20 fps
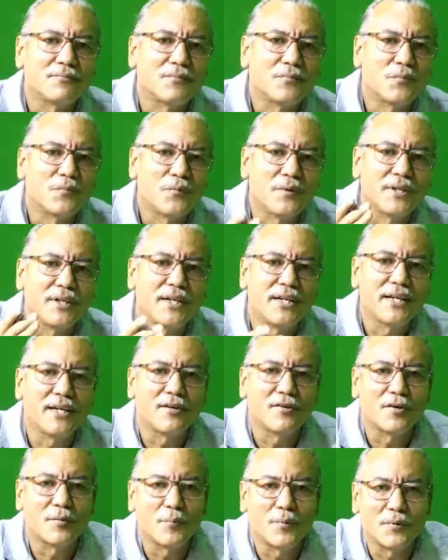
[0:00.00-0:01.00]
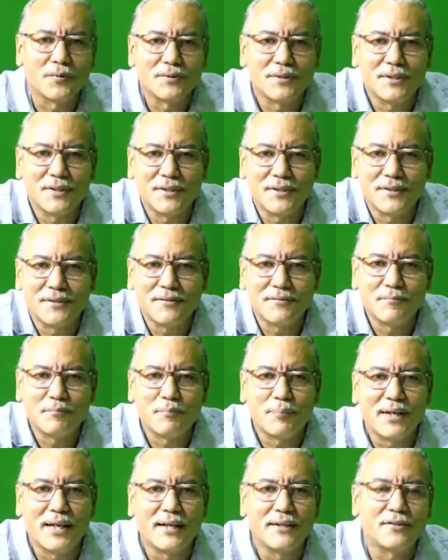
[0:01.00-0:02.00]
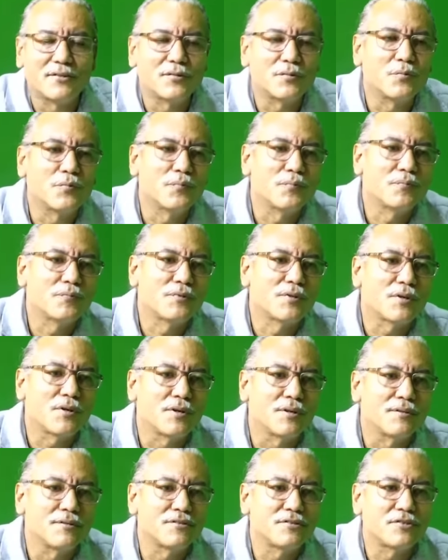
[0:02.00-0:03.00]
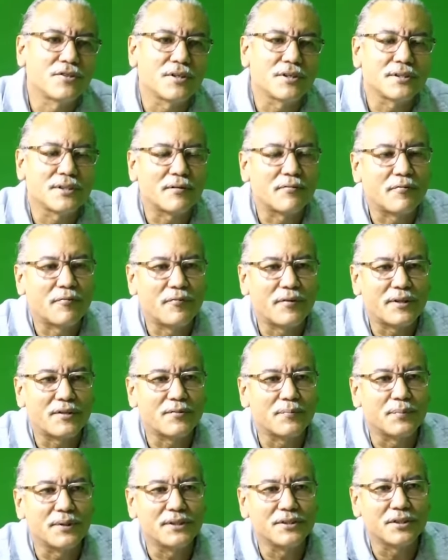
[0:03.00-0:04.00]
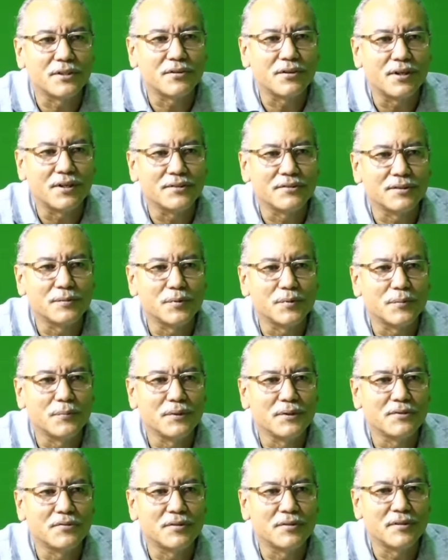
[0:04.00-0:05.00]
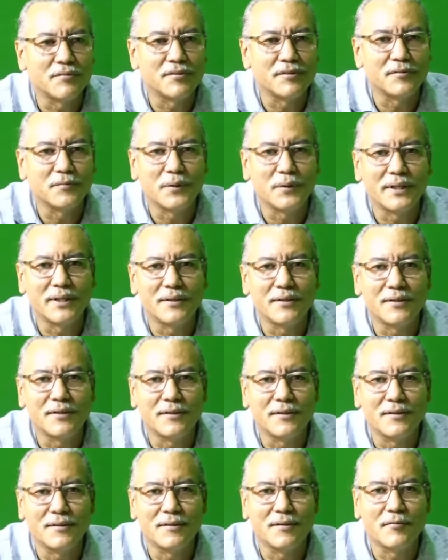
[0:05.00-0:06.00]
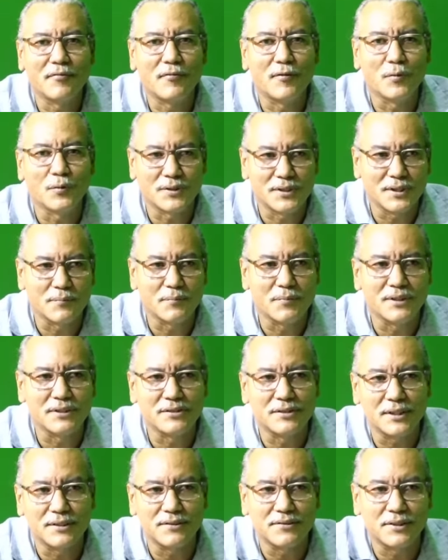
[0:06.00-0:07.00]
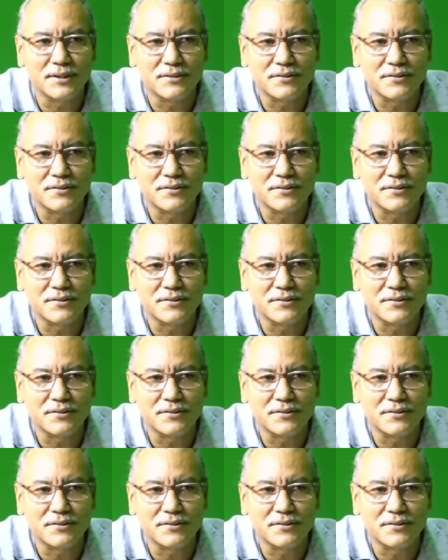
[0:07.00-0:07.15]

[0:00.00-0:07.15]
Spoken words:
We hear about the plan to construct a fixed bridge across the Burbese River when the floating bridge that sits